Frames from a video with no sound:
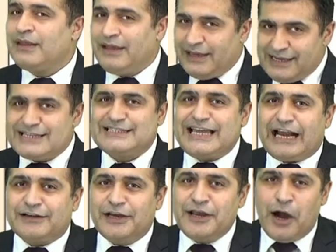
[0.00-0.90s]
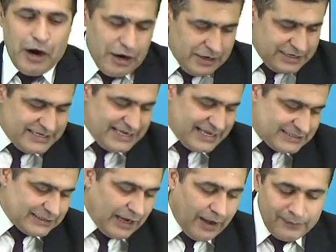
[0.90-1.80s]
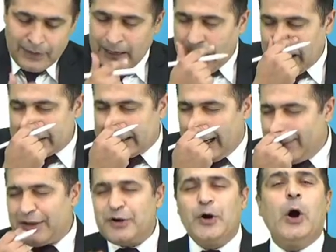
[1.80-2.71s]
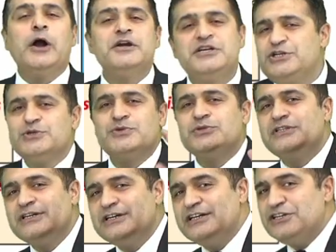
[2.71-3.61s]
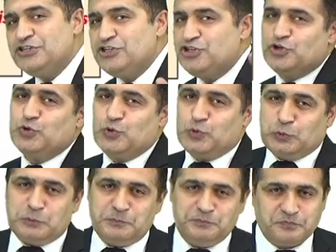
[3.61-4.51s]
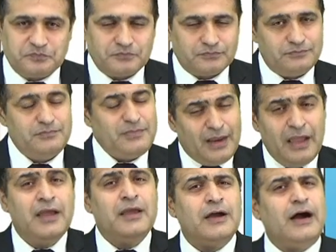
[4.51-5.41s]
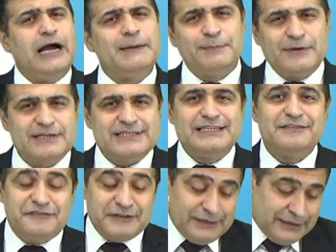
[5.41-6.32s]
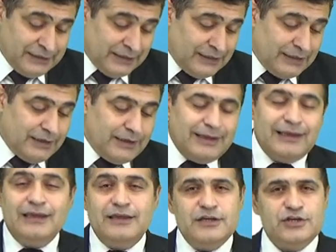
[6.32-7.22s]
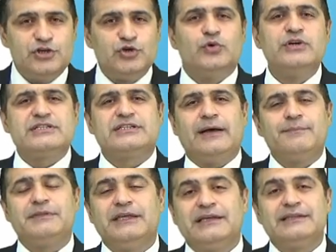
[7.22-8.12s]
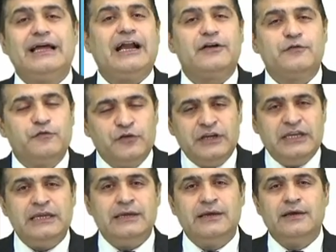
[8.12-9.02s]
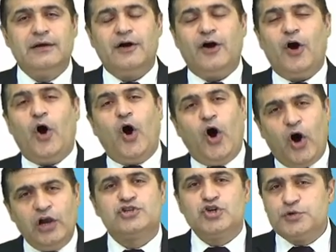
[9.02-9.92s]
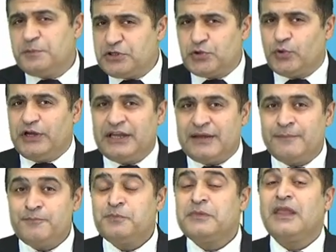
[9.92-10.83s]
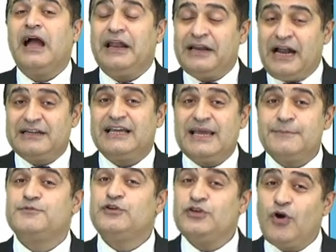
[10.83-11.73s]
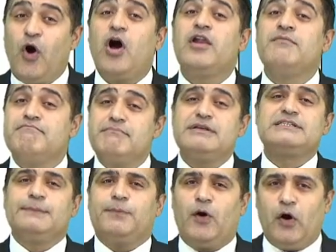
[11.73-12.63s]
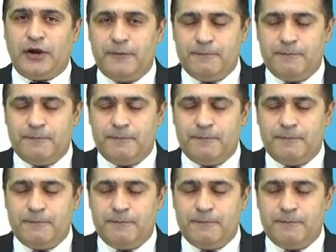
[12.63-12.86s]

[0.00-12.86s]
Is that clear? Yes, sir. And coming on to the U. I personally feel U is something that we all should be doing, and at times we all miss upon.